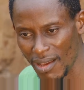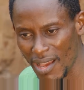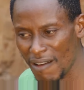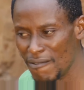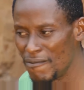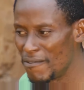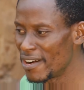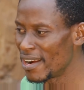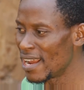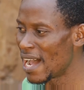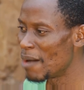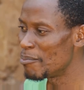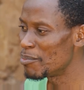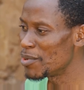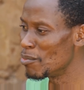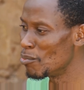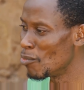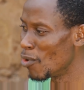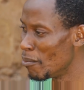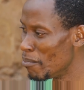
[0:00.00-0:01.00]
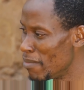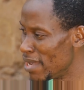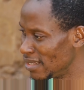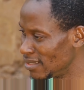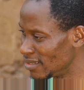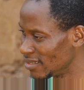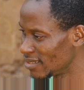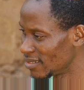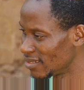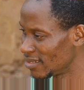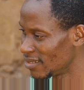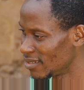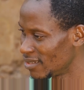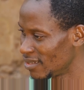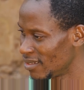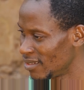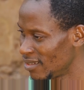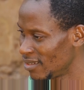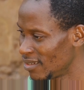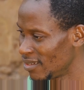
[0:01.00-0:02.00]
Every happy moment
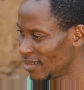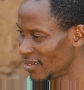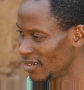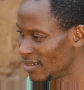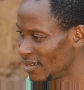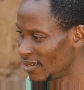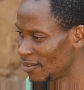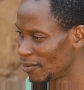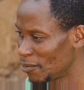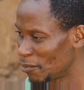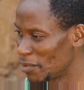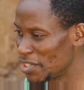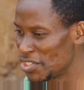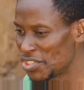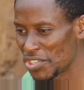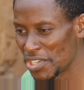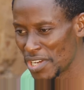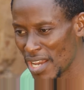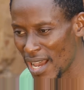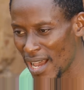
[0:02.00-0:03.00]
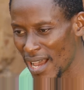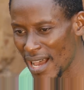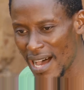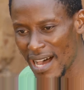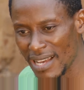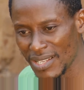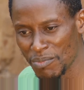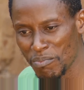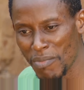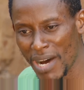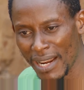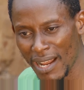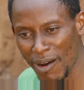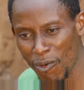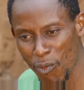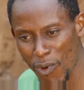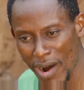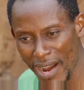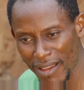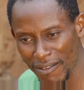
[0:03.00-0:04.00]
we share as man
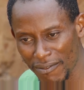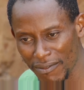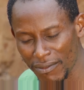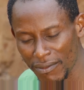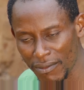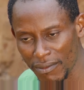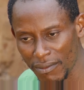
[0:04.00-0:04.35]
and wife